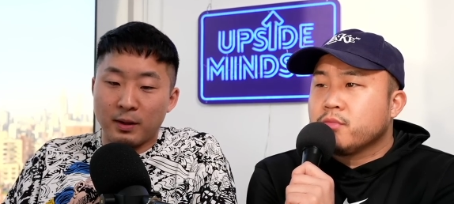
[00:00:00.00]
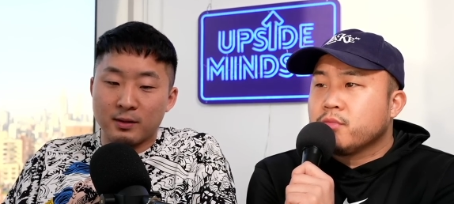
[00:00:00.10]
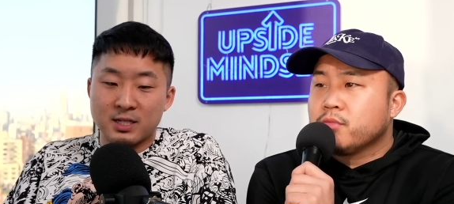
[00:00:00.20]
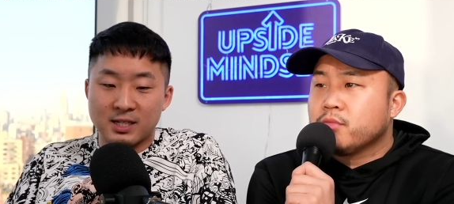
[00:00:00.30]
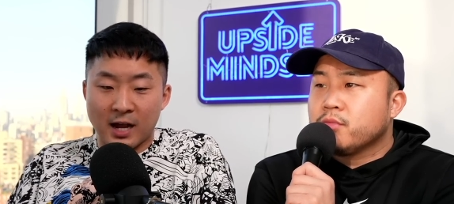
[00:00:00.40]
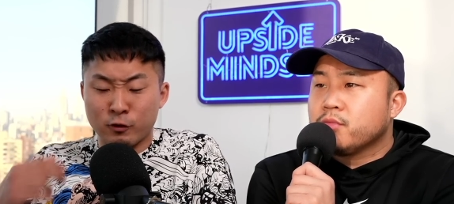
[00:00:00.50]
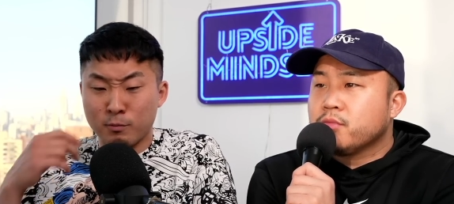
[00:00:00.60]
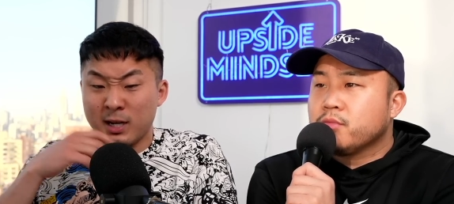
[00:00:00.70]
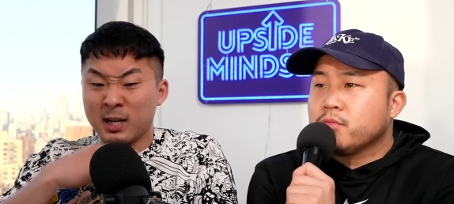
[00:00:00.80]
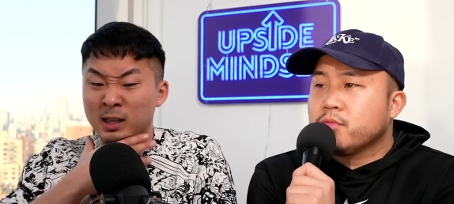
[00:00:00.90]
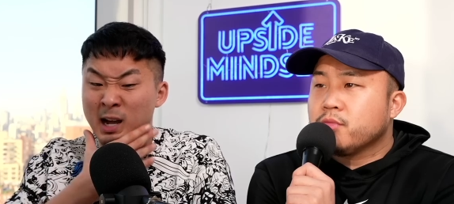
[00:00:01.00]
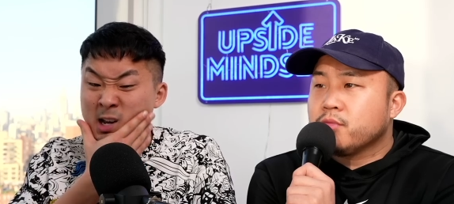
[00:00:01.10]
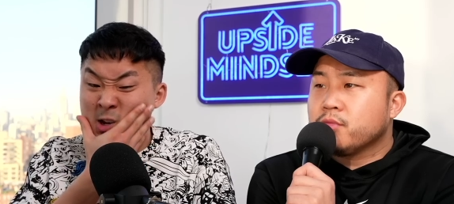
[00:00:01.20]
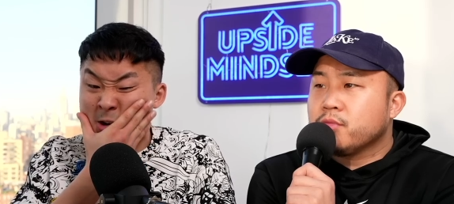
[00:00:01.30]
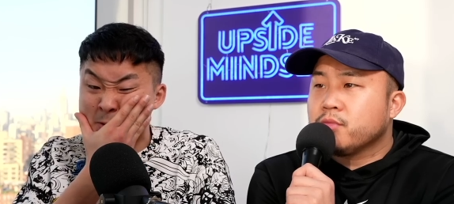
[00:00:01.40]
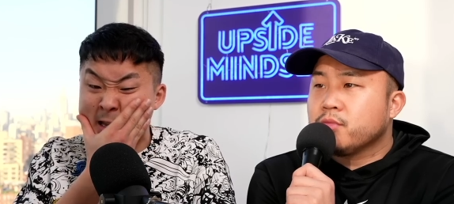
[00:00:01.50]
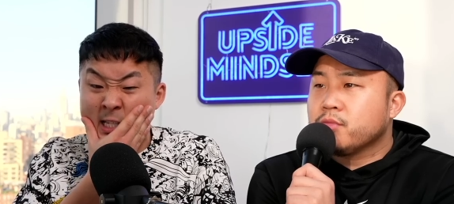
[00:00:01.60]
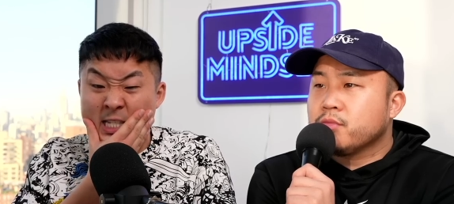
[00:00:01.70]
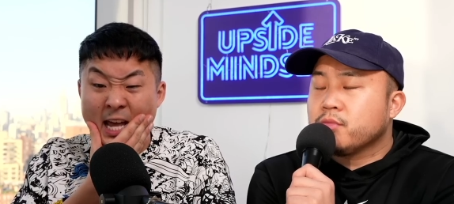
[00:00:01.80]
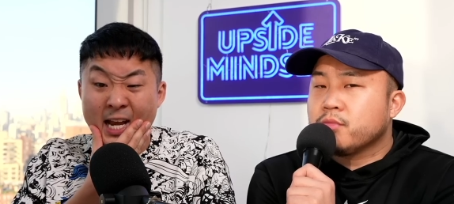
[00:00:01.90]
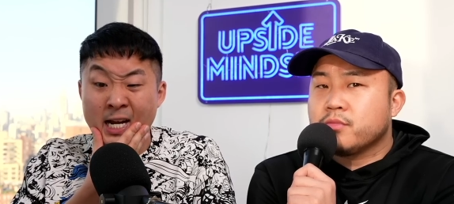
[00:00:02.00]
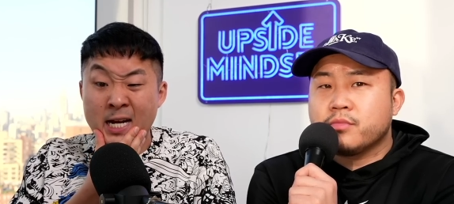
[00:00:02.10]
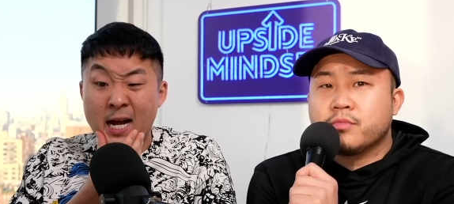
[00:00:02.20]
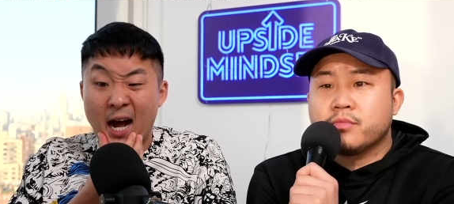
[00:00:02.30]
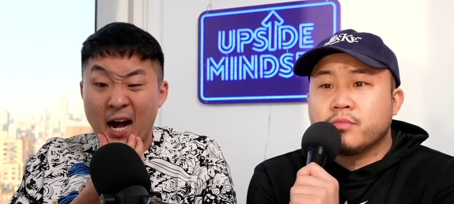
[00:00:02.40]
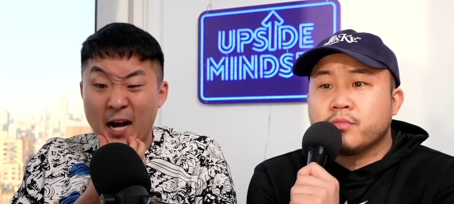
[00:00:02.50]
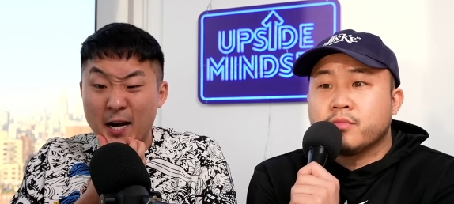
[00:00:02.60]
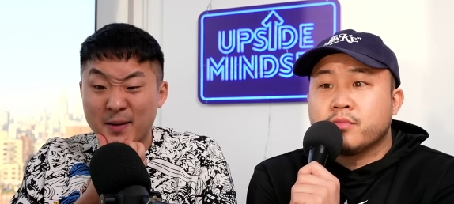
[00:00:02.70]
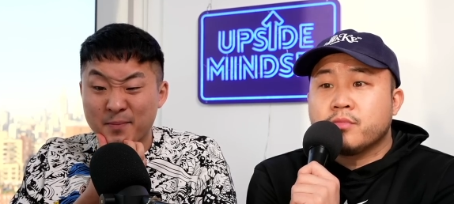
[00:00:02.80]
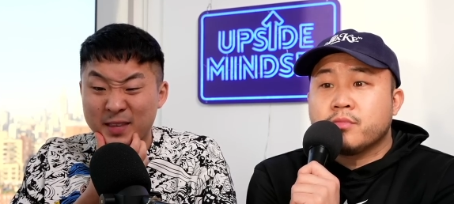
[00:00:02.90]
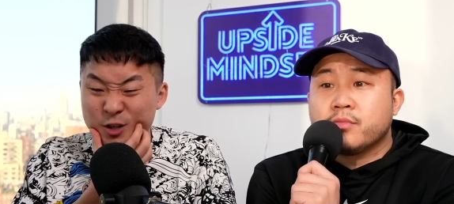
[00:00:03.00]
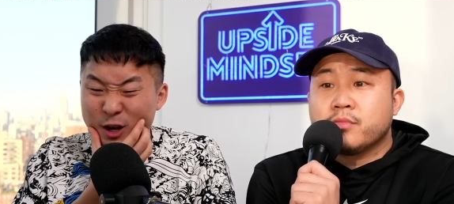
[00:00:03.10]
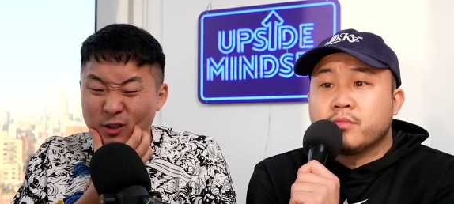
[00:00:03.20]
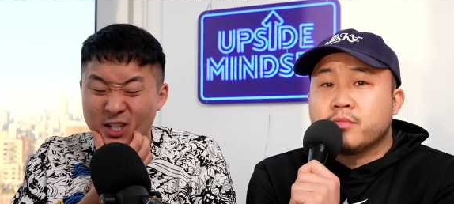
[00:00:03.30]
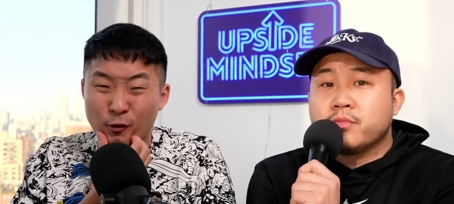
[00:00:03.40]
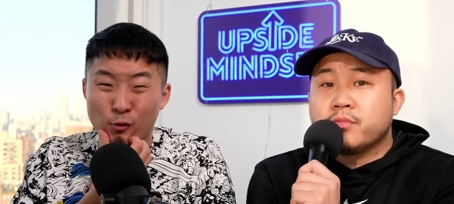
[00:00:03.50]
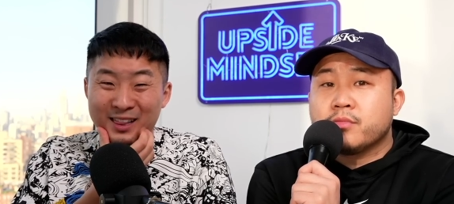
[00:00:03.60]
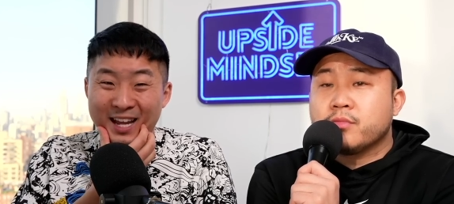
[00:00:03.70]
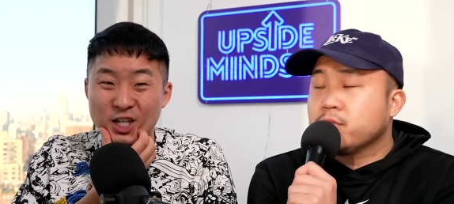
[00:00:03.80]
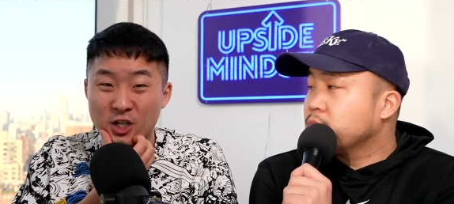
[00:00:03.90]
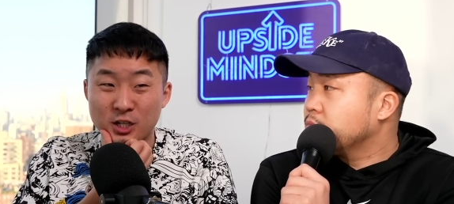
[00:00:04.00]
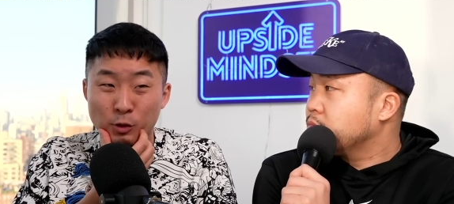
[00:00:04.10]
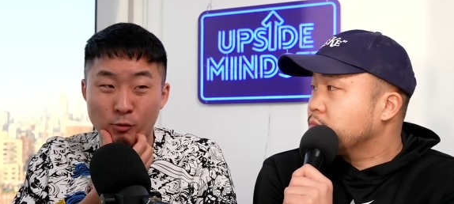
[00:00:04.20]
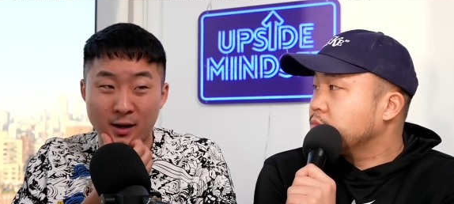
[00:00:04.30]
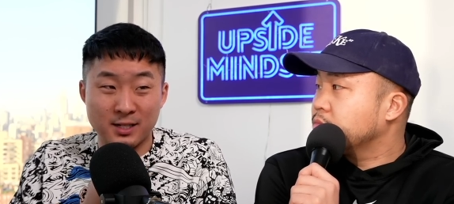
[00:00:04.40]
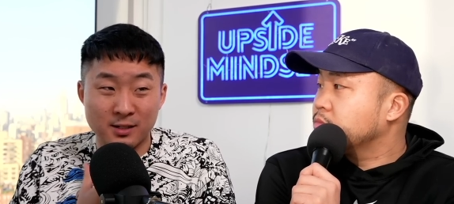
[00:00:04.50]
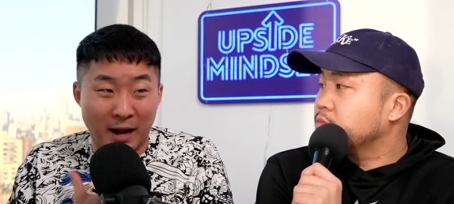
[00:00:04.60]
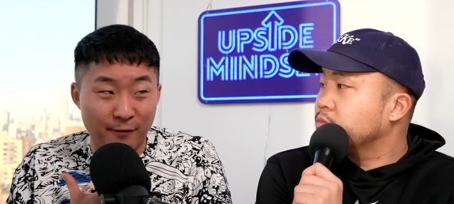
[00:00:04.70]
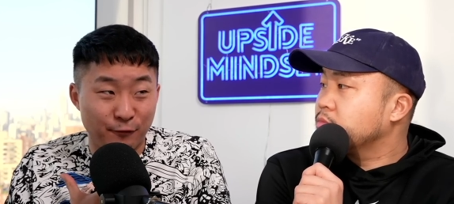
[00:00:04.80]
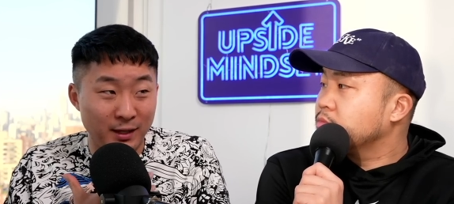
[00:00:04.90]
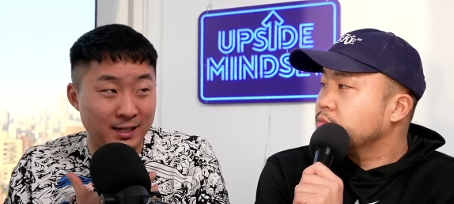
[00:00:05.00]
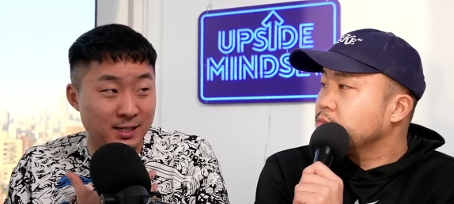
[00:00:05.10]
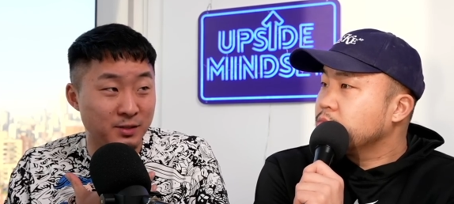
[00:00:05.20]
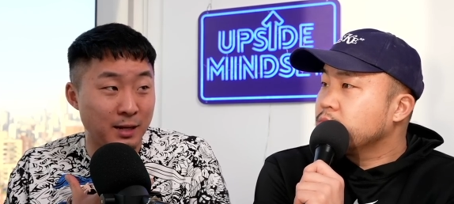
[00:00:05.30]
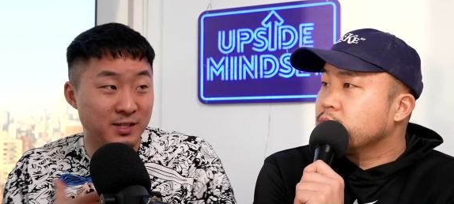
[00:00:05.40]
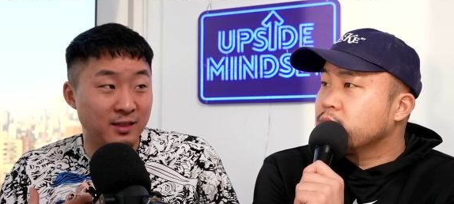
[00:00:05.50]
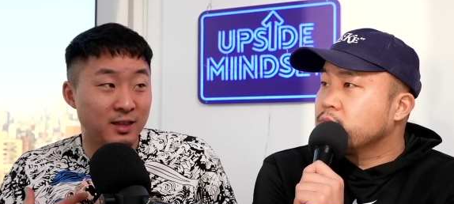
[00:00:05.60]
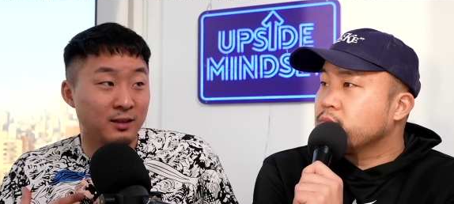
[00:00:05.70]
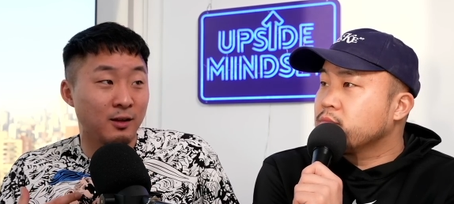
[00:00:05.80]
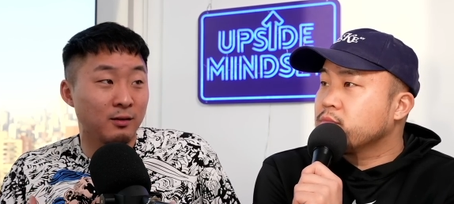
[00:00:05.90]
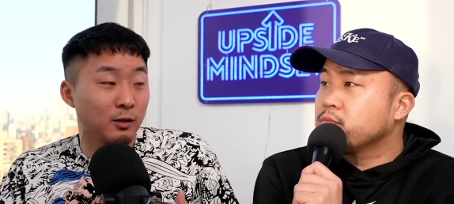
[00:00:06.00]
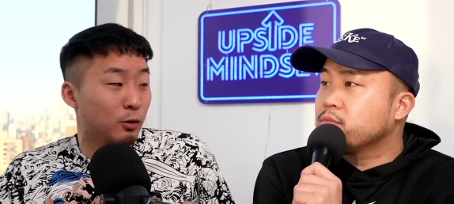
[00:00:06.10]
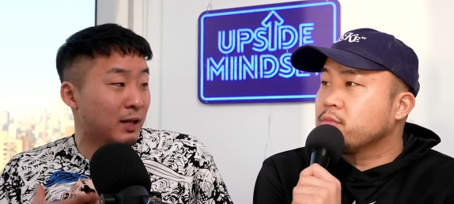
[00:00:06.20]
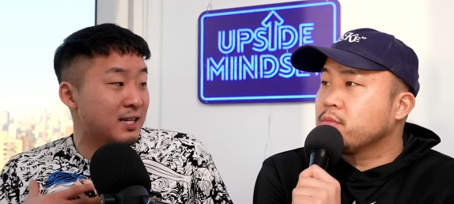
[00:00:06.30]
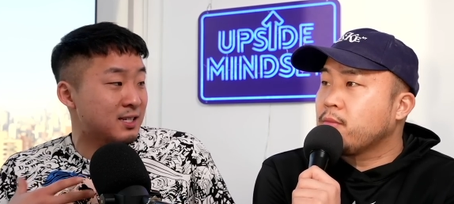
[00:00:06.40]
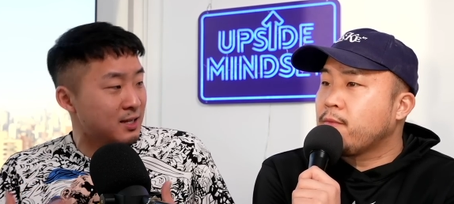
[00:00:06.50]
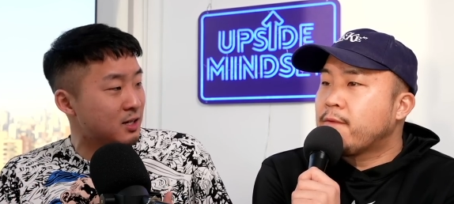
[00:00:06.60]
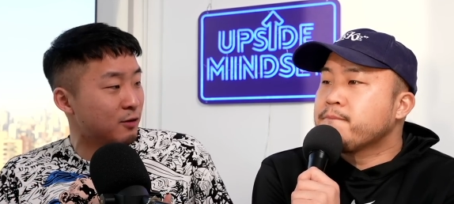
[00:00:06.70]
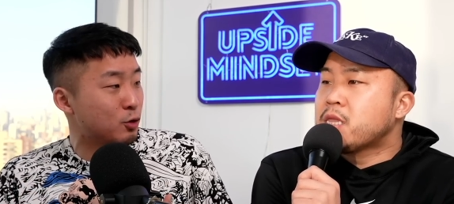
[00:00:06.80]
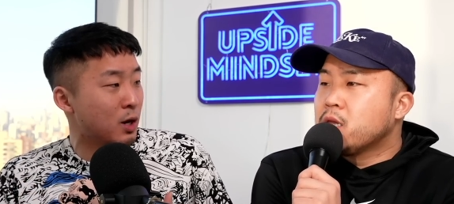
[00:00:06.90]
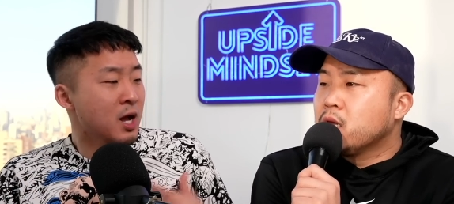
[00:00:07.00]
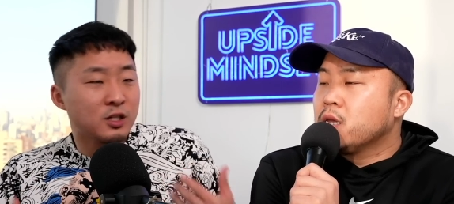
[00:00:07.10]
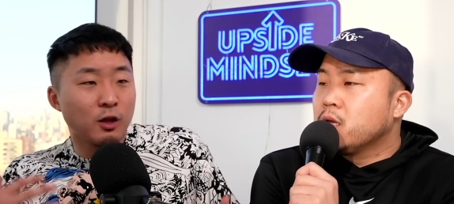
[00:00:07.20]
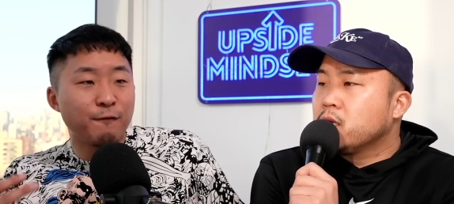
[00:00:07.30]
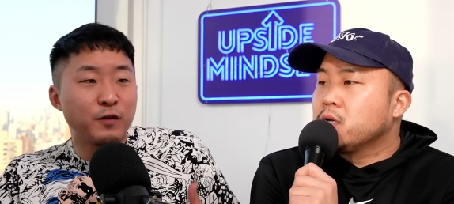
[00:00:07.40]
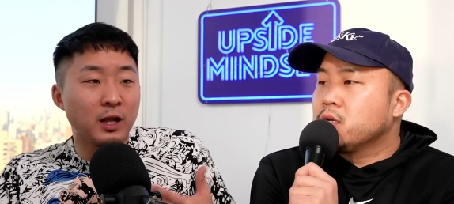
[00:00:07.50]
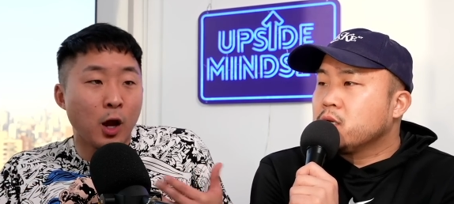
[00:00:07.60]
Speaker 1: and this is after meeting a lot of Europeans, that um, they do have a different relationship with racism. I feel like sometimes they think they're a little less sensitive to it. So they feel